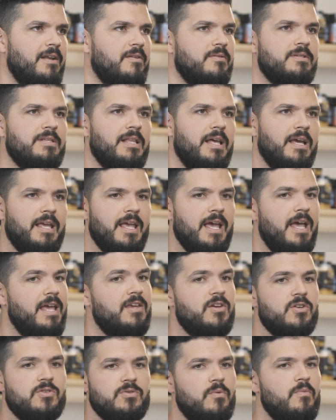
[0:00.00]
It was like, hey,
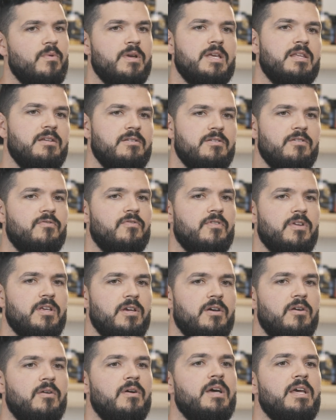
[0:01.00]
here's what we can do for
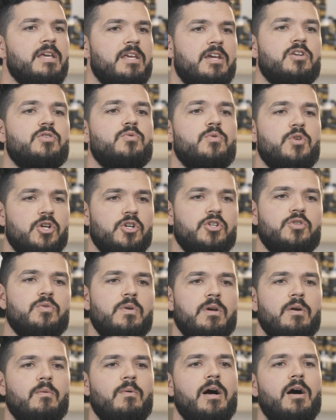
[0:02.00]
you. Here's what you're
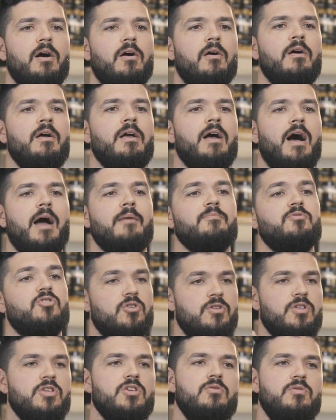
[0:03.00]
doing well. I'm
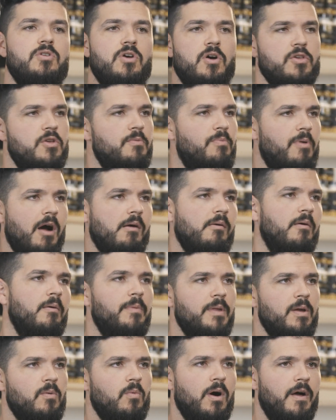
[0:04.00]
sure that you know you
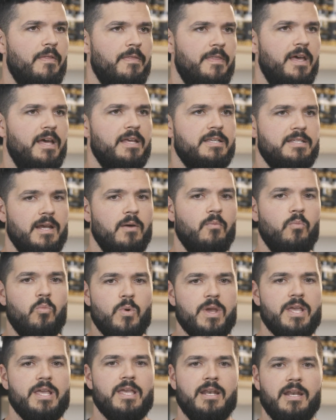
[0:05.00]
probably want this and
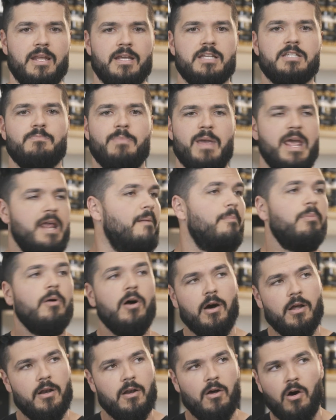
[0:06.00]
we can expand
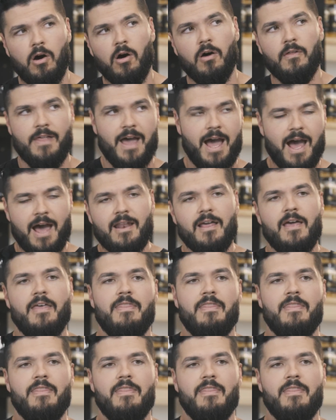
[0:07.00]
upon all that.